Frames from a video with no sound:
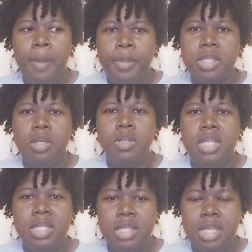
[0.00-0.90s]
episodes
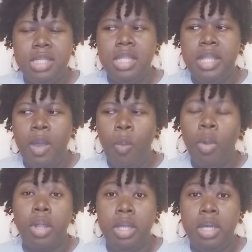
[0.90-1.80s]
this season that
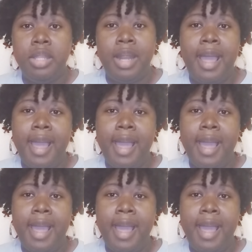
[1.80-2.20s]
were good that